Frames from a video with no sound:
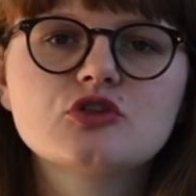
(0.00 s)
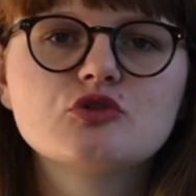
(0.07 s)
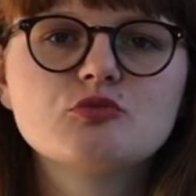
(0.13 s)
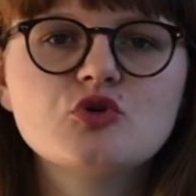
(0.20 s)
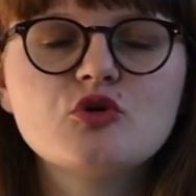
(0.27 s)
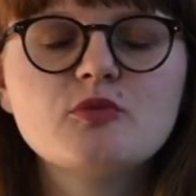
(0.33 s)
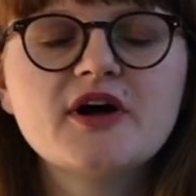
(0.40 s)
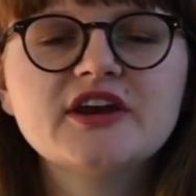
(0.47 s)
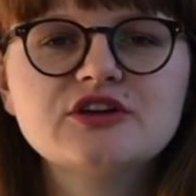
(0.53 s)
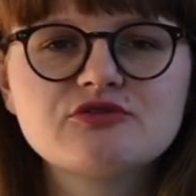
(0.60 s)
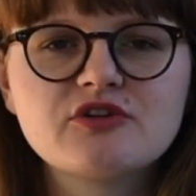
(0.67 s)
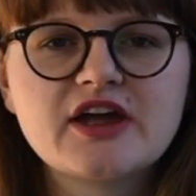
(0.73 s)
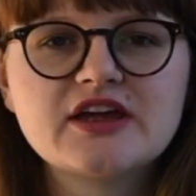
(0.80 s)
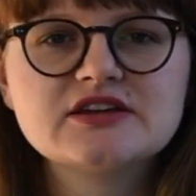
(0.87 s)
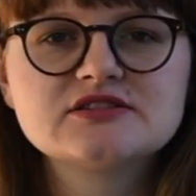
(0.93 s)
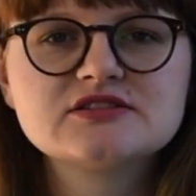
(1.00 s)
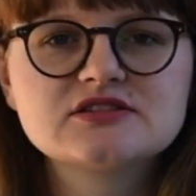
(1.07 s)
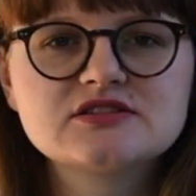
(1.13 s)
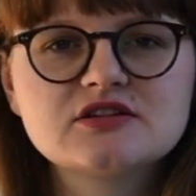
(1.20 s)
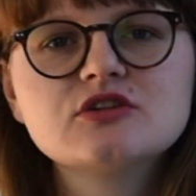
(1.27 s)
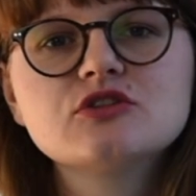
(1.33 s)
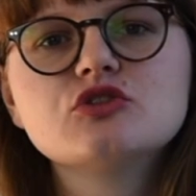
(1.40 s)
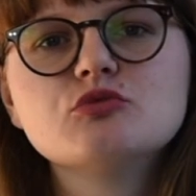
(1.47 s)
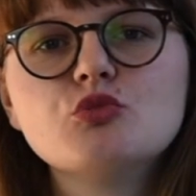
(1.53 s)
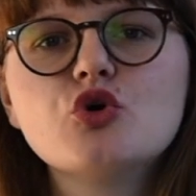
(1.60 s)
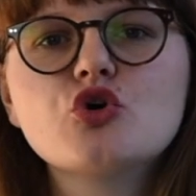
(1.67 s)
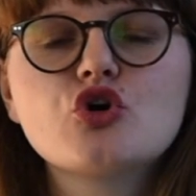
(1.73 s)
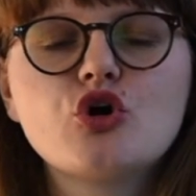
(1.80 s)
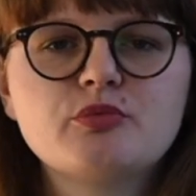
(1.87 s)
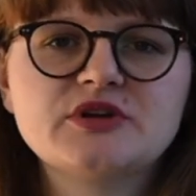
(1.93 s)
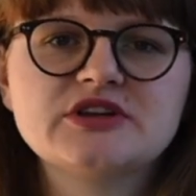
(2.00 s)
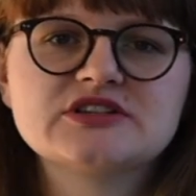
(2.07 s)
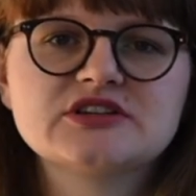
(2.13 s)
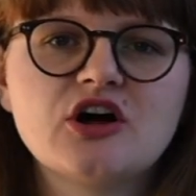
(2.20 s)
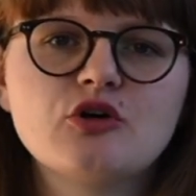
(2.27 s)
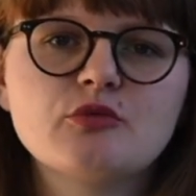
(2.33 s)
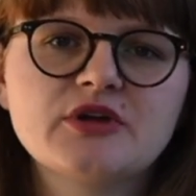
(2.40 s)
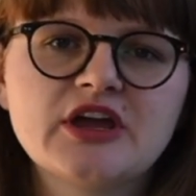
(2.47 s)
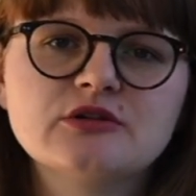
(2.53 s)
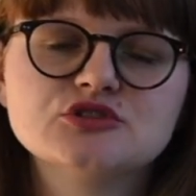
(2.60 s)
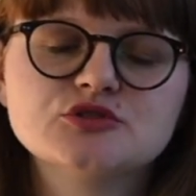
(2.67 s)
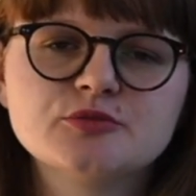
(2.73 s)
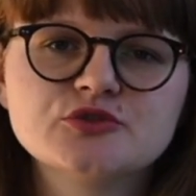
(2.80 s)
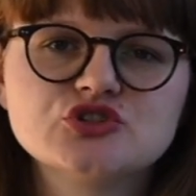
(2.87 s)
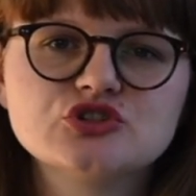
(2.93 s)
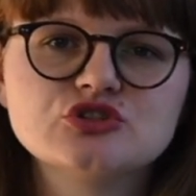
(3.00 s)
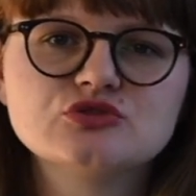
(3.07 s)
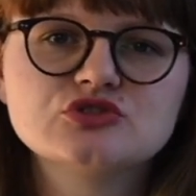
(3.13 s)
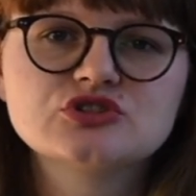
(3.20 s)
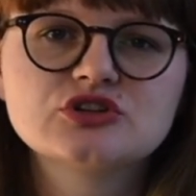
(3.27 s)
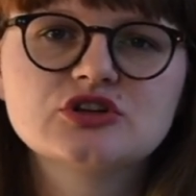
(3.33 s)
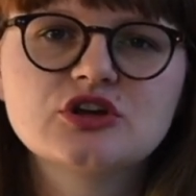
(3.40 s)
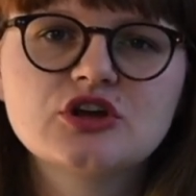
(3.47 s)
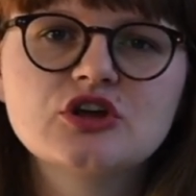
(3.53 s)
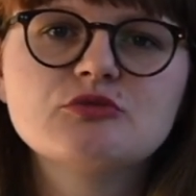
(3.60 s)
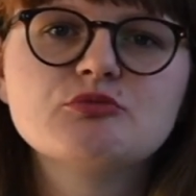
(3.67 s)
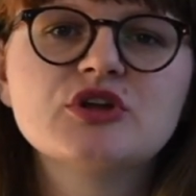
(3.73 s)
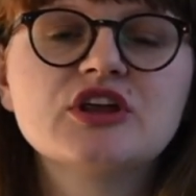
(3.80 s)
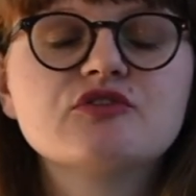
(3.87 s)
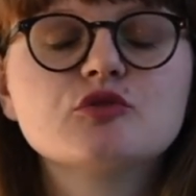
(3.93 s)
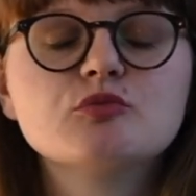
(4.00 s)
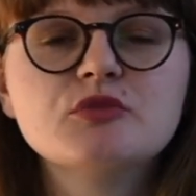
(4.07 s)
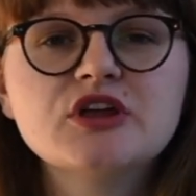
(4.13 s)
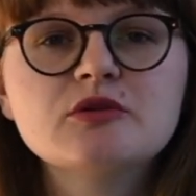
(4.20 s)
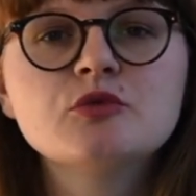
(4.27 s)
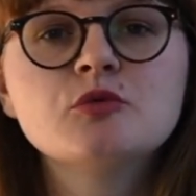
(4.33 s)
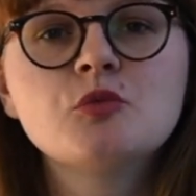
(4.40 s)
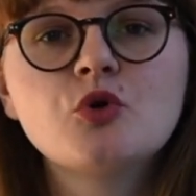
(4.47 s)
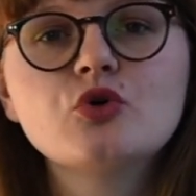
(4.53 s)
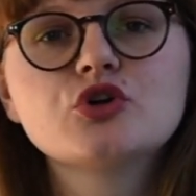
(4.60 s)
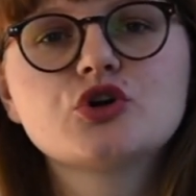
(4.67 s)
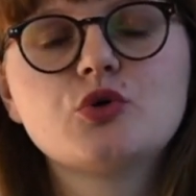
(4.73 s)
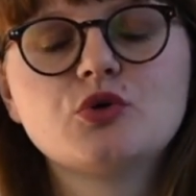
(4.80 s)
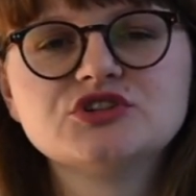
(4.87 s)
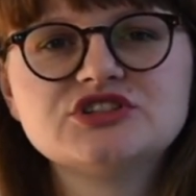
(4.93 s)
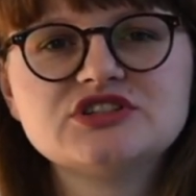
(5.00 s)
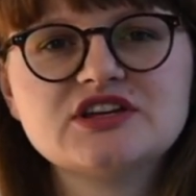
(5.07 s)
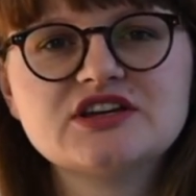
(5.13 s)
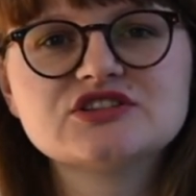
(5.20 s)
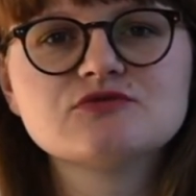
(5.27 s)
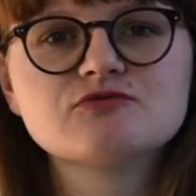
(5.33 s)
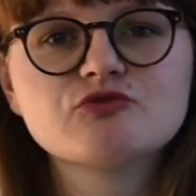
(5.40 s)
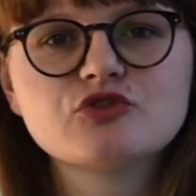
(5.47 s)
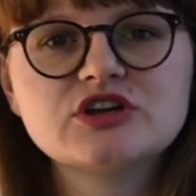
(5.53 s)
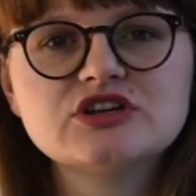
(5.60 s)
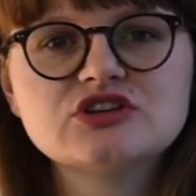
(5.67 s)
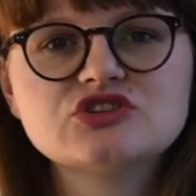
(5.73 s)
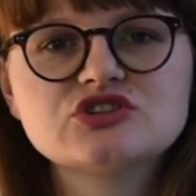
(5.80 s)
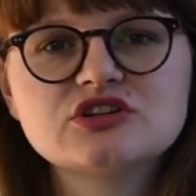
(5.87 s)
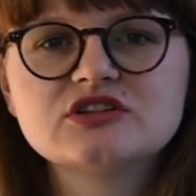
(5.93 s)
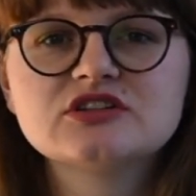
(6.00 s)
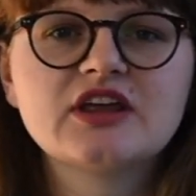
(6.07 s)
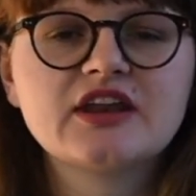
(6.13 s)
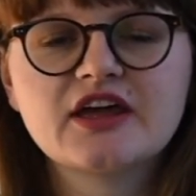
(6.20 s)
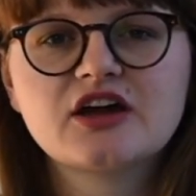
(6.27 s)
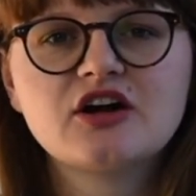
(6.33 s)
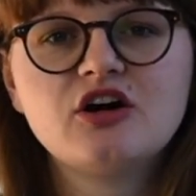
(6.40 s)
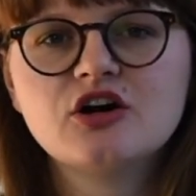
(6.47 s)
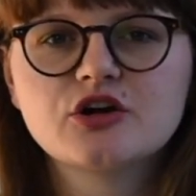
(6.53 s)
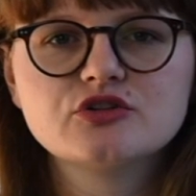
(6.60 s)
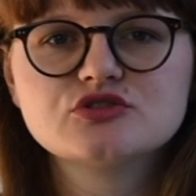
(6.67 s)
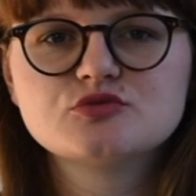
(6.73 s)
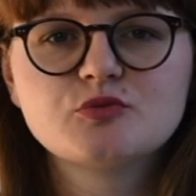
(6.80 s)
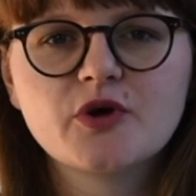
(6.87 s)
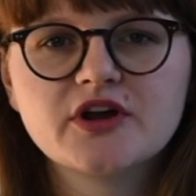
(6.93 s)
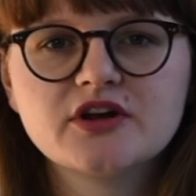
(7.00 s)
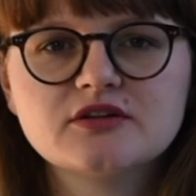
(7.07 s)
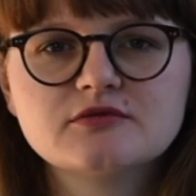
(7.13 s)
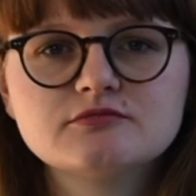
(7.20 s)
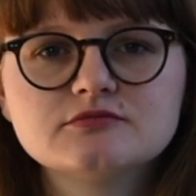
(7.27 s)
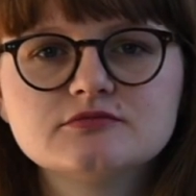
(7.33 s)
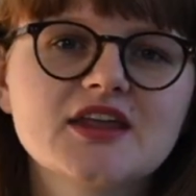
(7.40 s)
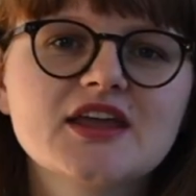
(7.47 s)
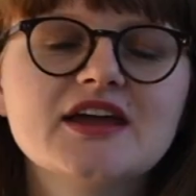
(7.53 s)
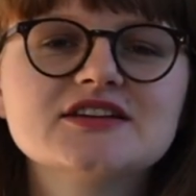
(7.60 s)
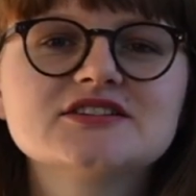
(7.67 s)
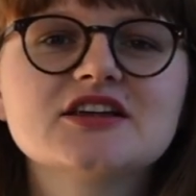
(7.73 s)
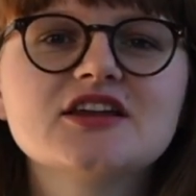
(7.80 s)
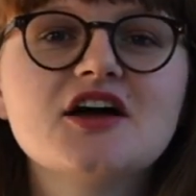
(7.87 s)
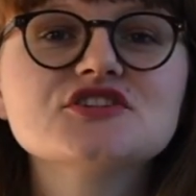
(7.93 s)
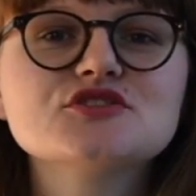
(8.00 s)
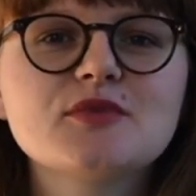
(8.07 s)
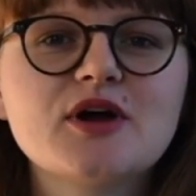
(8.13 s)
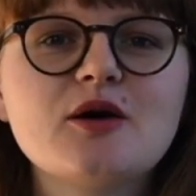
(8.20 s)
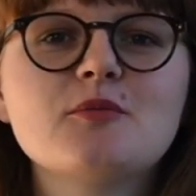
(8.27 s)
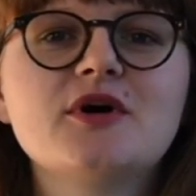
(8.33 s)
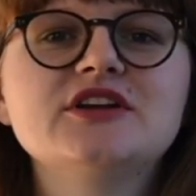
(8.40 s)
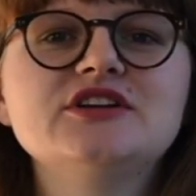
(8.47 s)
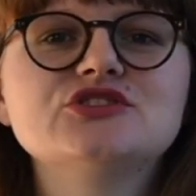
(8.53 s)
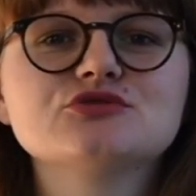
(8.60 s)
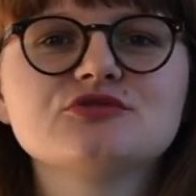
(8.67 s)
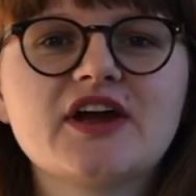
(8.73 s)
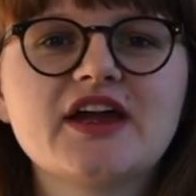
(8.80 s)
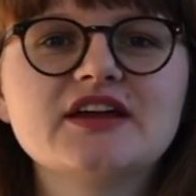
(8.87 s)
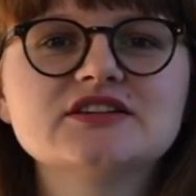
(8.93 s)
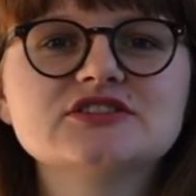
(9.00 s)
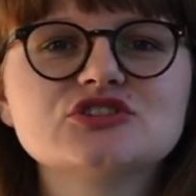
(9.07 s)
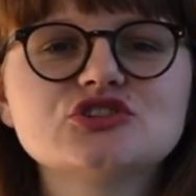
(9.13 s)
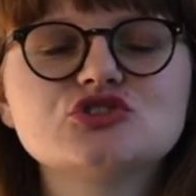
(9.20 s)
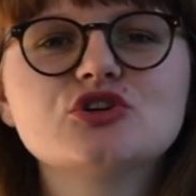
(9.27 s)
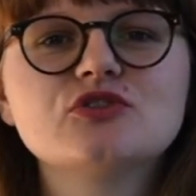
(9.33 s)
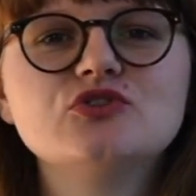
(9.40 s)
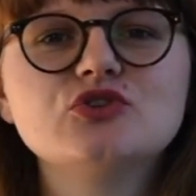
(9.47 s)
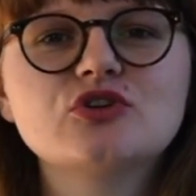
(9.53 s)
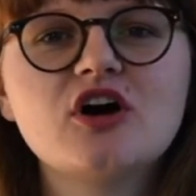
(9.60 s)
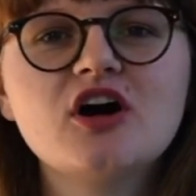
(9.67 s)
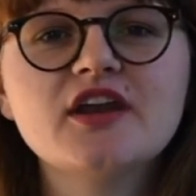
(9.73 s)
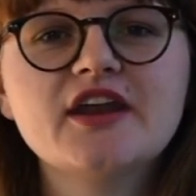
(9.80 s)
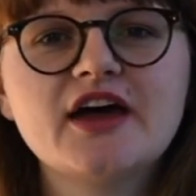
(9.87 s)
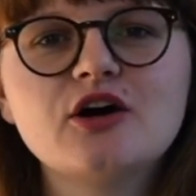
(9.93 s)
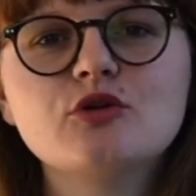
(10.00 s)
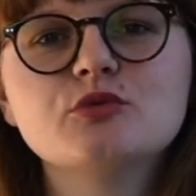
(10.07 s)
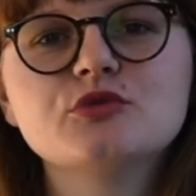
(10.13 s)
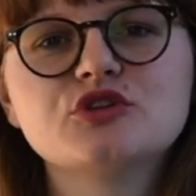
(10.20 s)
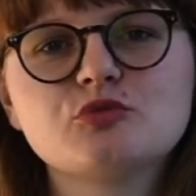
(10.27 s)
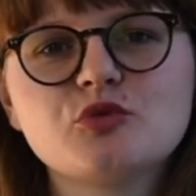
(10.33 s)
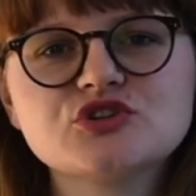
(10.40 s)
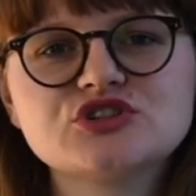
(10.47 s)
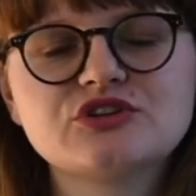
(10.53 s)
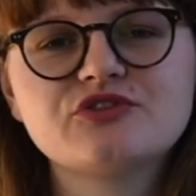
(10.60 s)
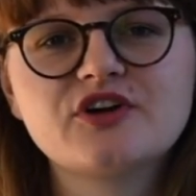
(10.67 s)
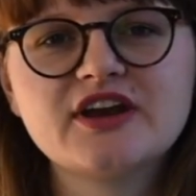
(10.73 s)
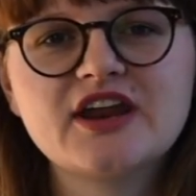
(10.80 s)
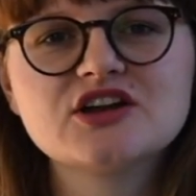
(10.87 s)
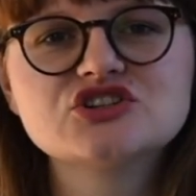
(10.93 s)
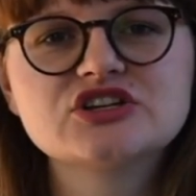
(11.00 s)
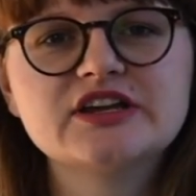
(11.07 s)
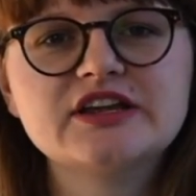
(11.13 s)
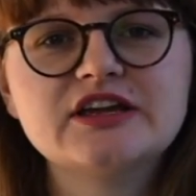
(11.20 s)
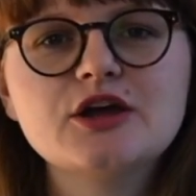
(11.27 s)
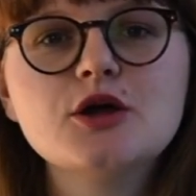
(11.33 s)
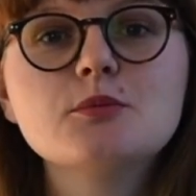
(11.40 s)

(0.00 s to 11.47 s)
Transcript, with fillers: The more money raised, the more copies I'll be able to produce, but if the minimum order quantity isn't reached, then I can't go to print. It's a large amount of money to raise, so if you can't help with the project financially,